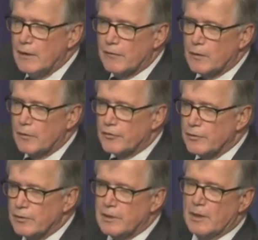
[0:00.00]
Of course, a
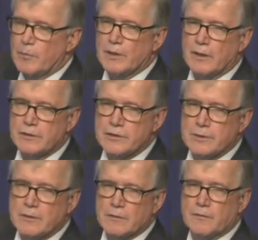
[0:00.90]
good can't be a
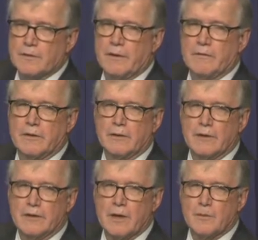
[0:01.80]
luxury good forever and
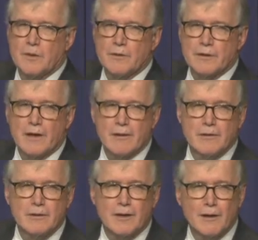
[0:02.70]
it'll eat up your entire
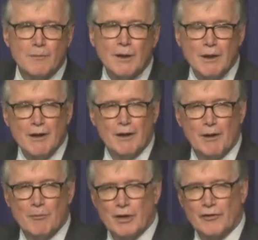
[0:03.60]
income,
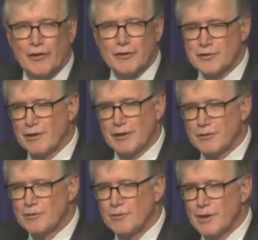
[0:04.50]
but as long as you're
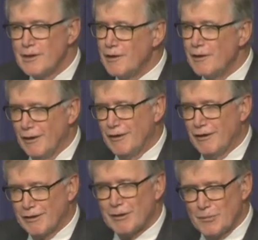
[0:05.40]
not too greedy,
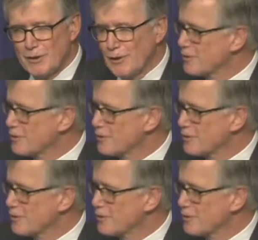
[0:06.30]
it can be a